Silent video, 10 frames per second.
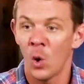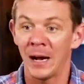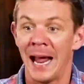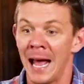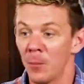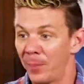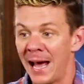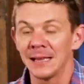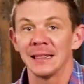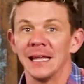or how
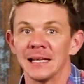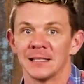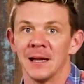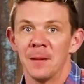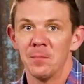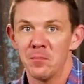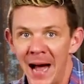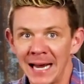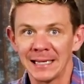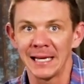bad things
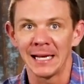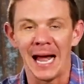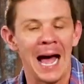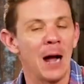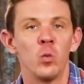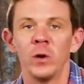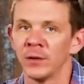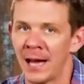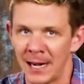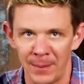might get, I
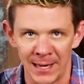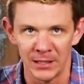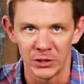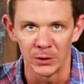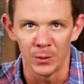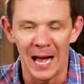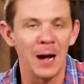will not abandon you.